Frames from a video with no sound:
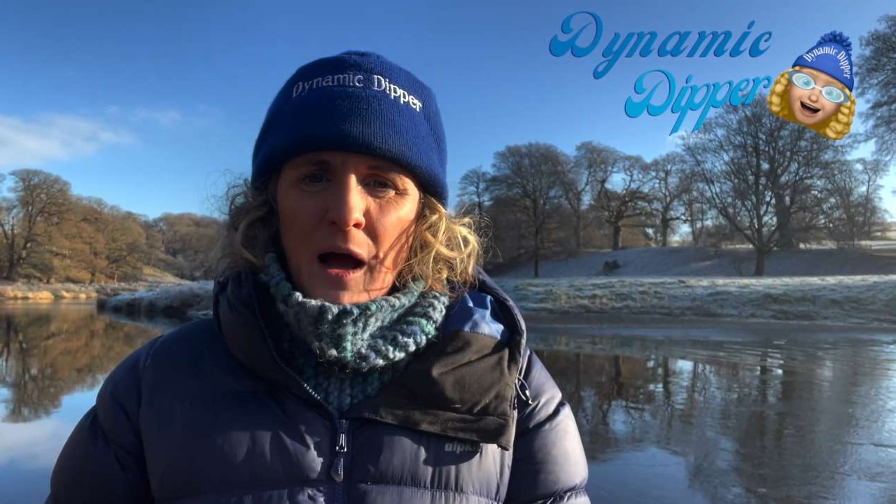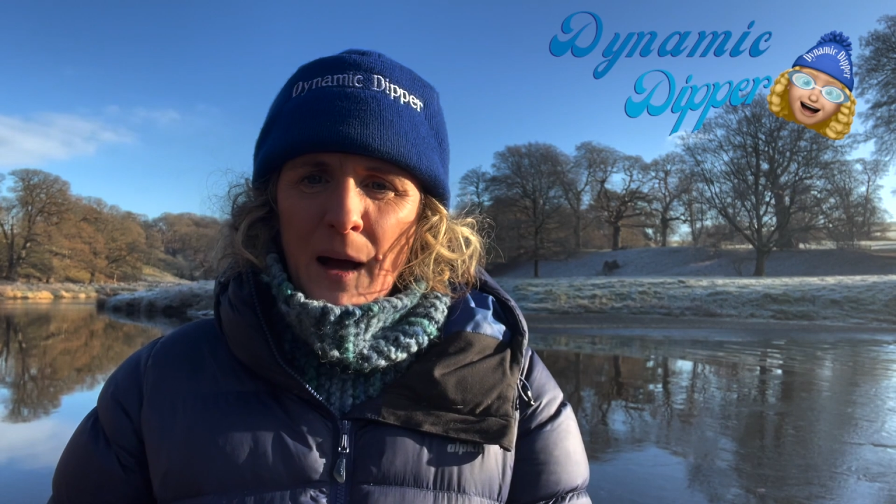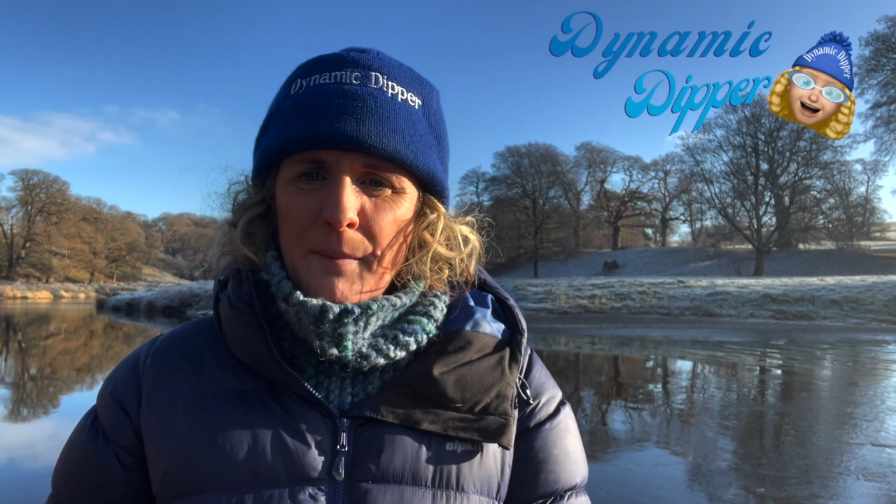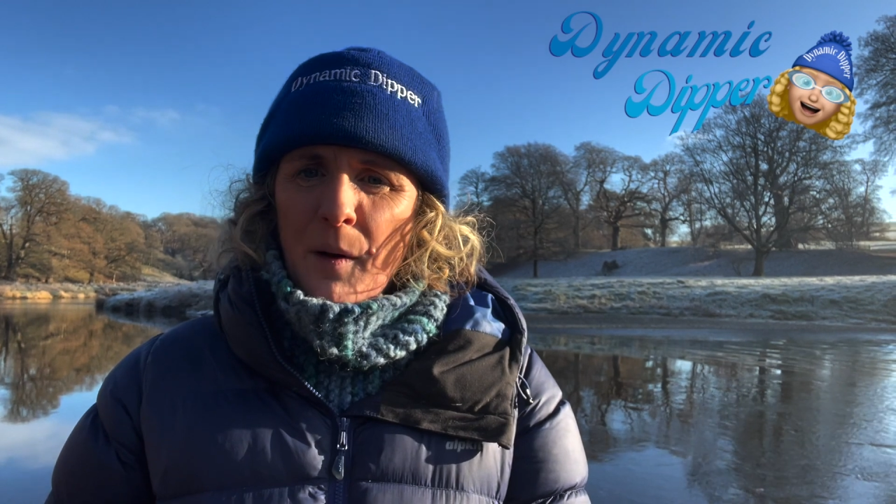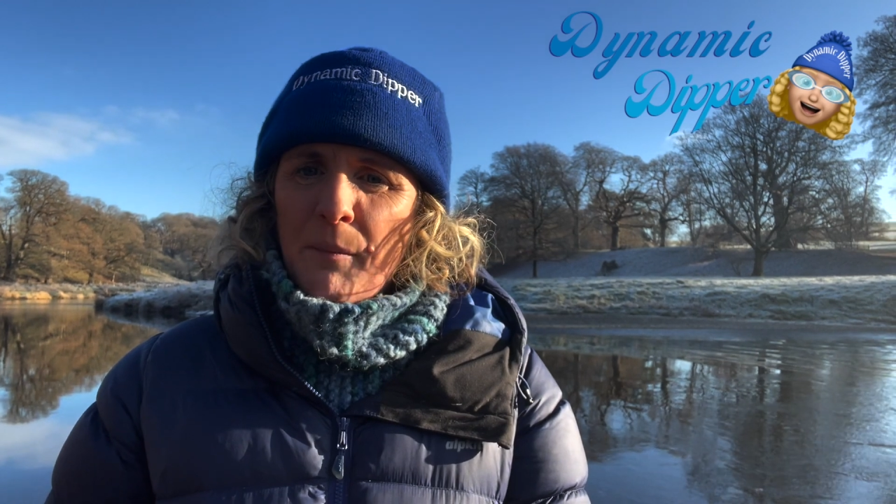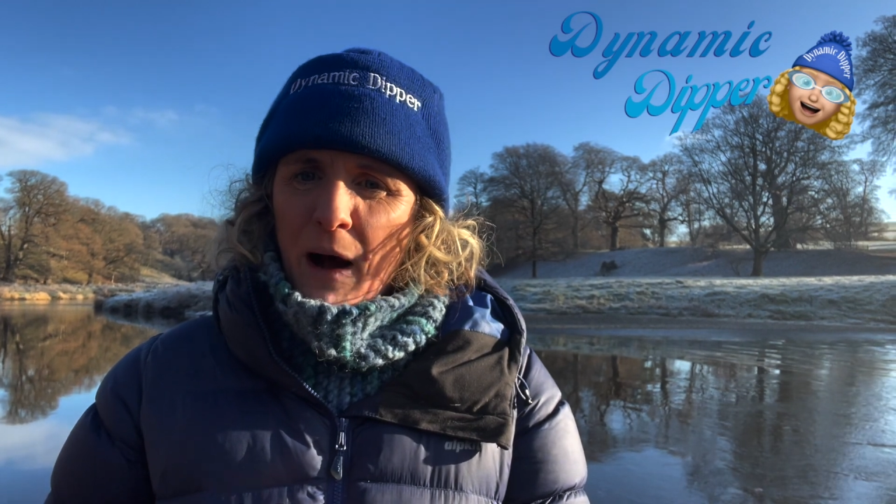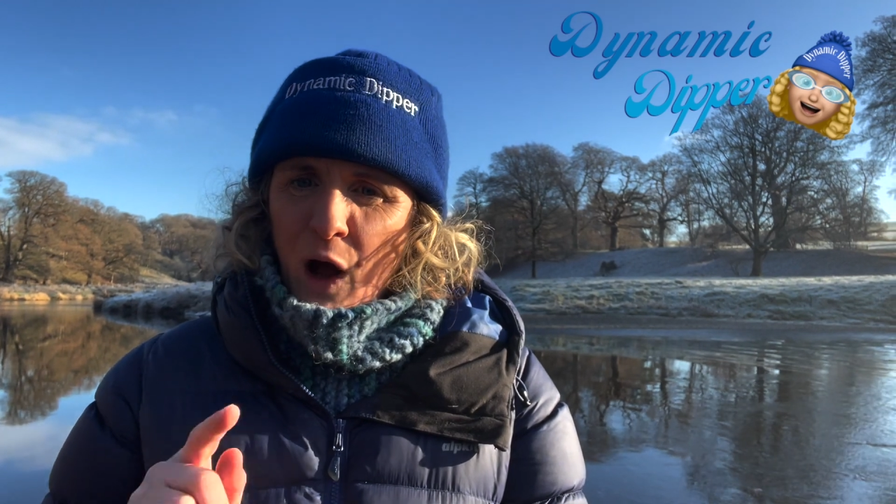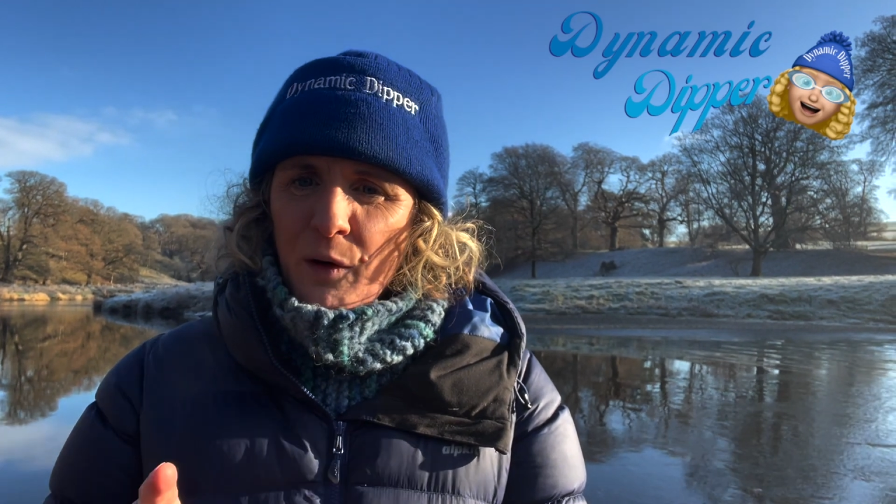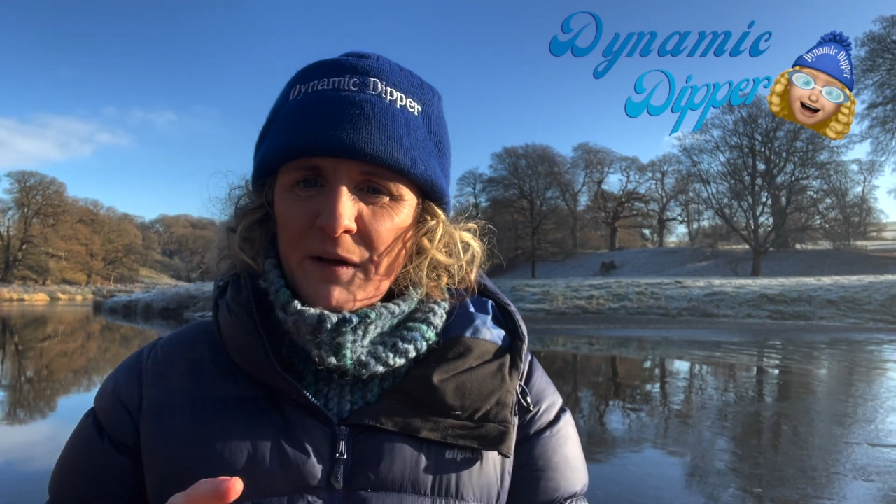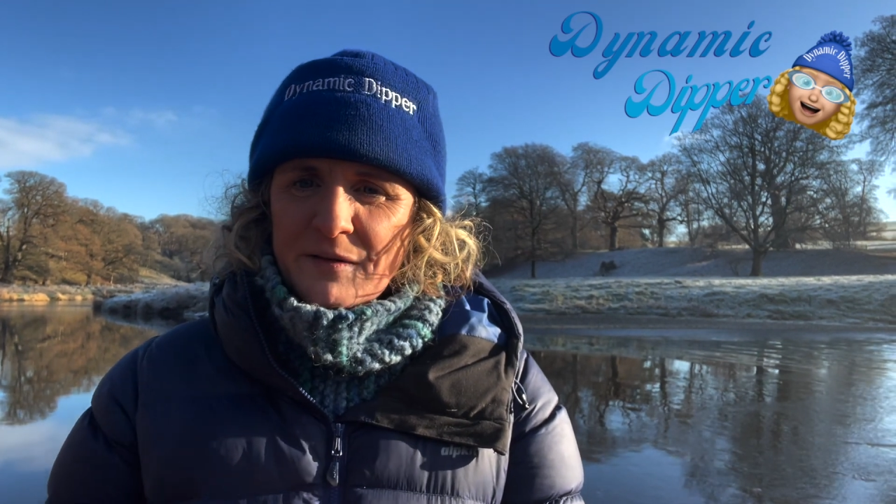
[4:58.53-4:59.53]
but I
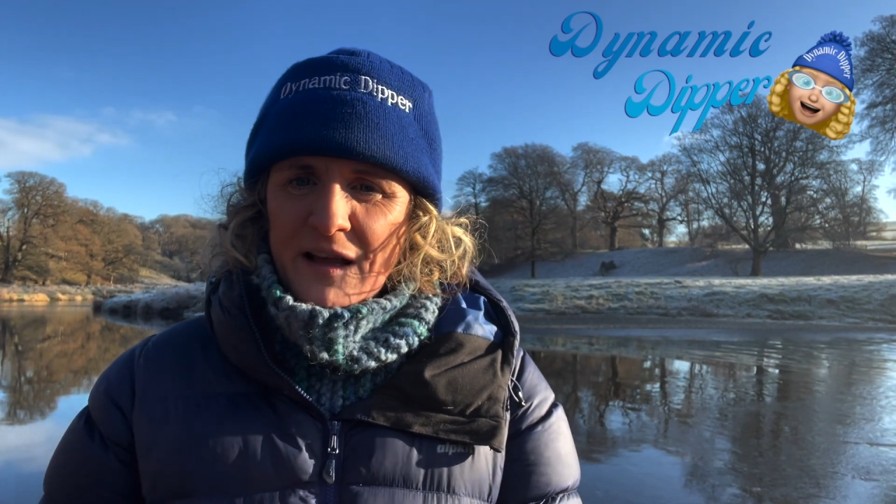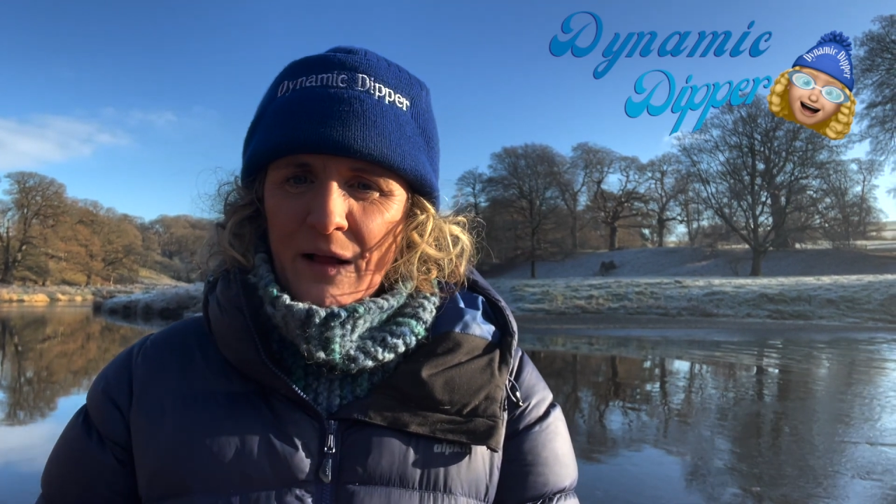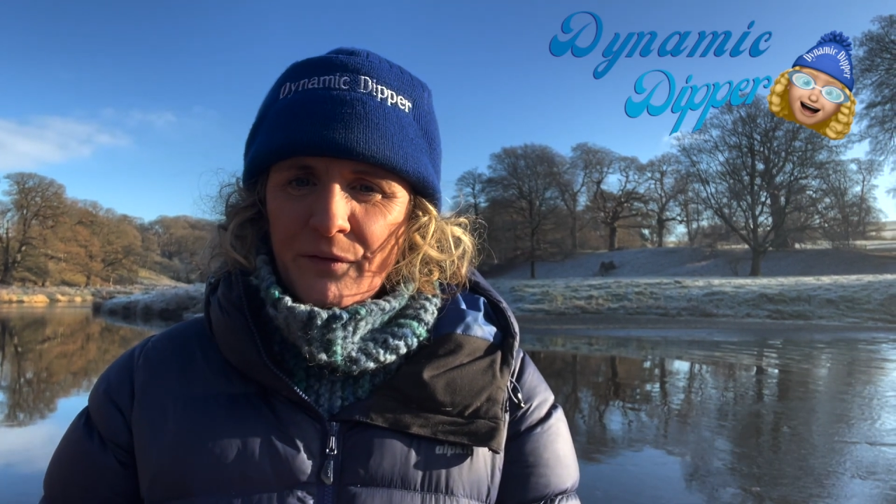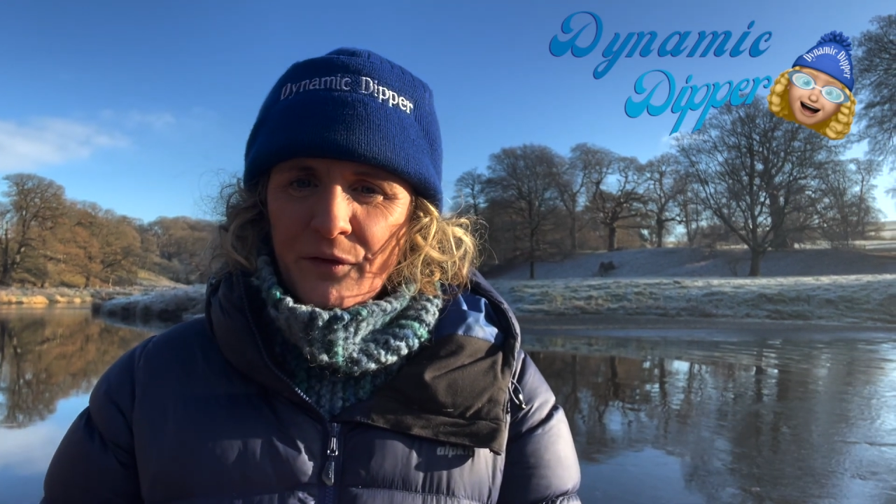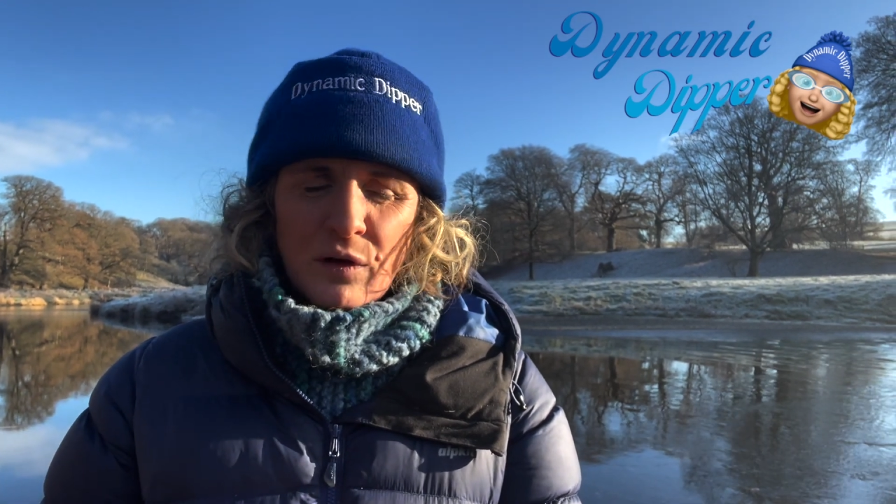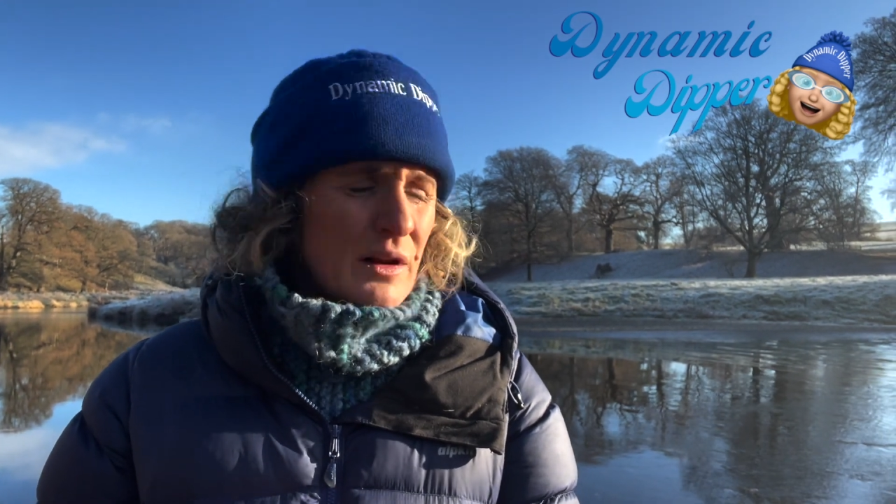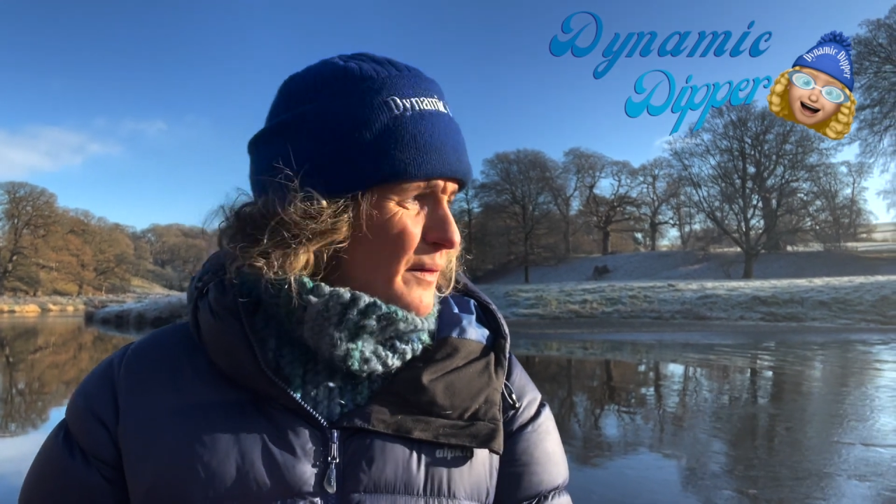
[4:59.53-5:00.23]
hope that's helpful.